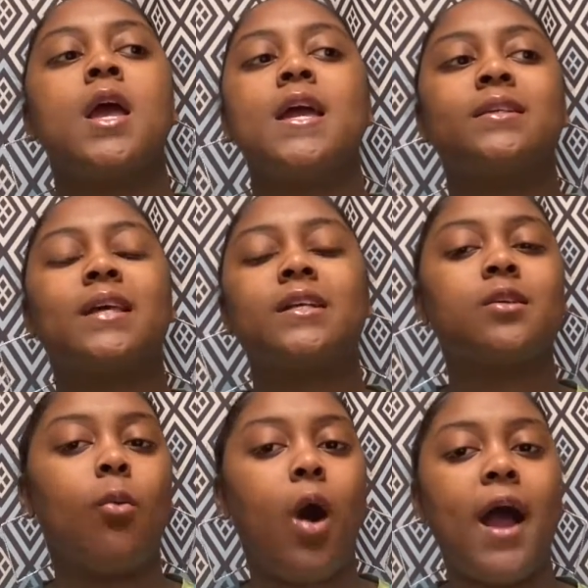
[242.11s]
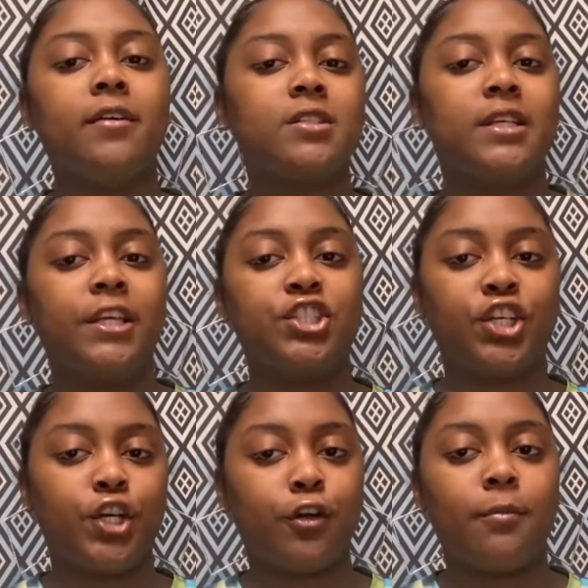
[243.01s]
It takes a while to get your
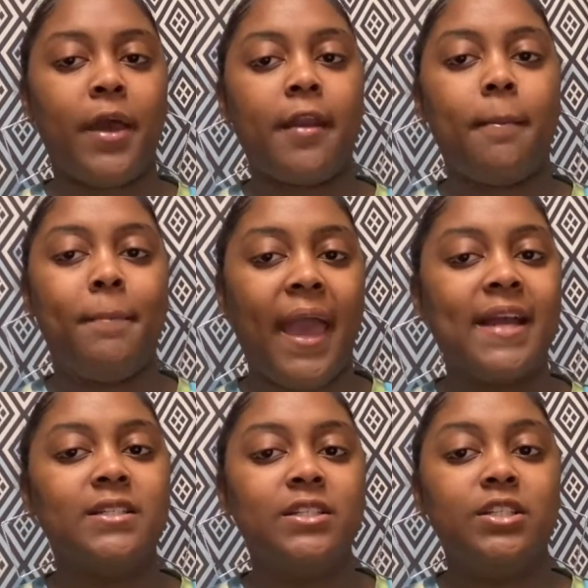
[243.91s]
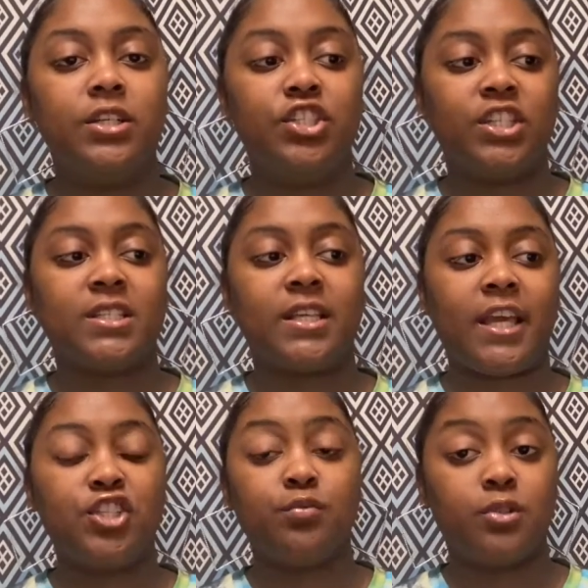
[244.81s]
curl pattern back, just in
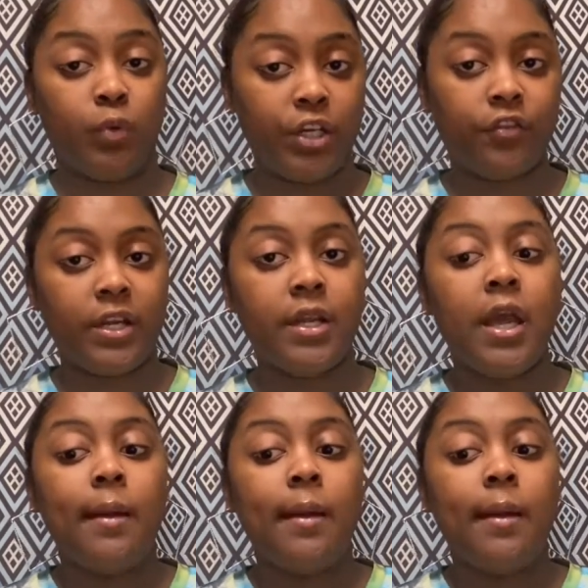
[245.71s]
case you was wondering.